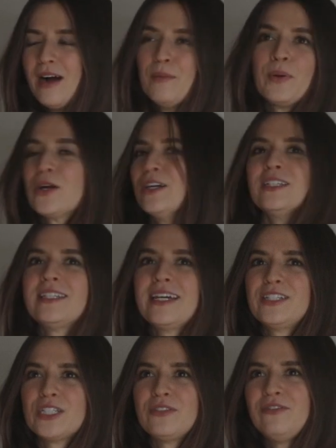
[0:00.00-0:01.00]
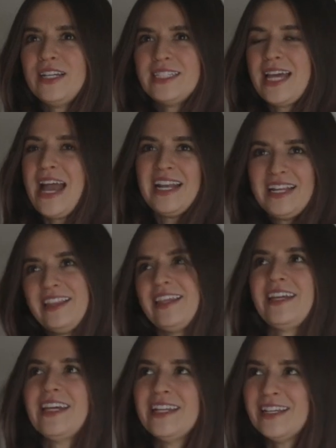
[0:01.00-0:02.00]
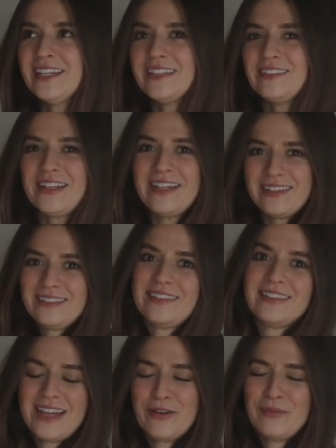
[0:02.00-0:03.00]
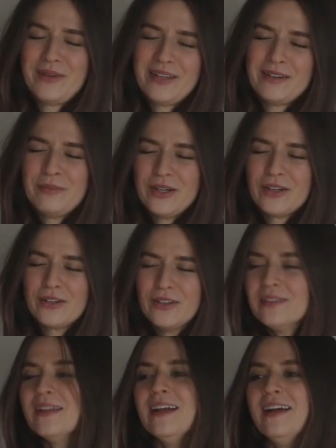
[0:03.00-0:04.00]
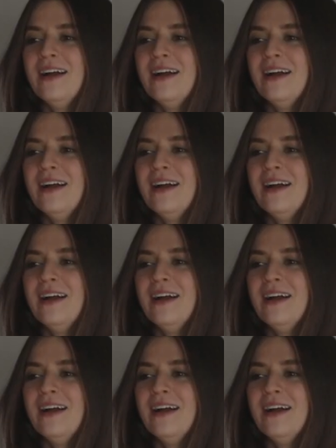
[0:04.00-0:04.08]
a purse that just fits anything in it, like that would be a miracle.